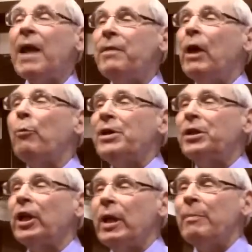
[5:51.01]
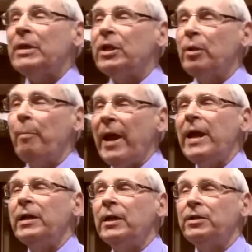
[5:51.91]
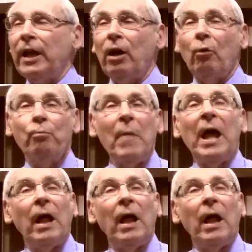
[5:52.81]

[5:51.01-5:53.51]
think we should limit debate until